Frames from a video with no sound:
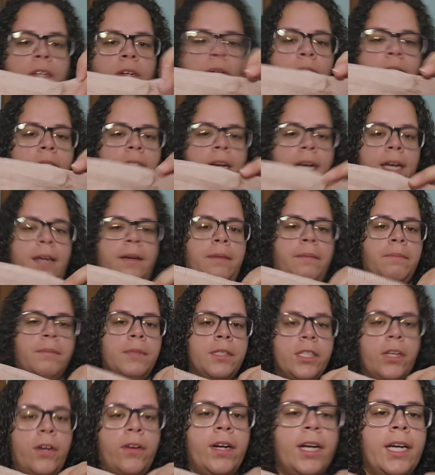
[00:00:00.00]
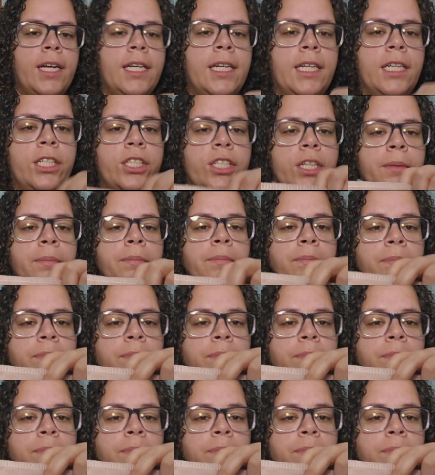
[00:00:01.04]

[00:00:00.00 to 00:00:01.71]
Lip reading: Okay, sorry I kicked you.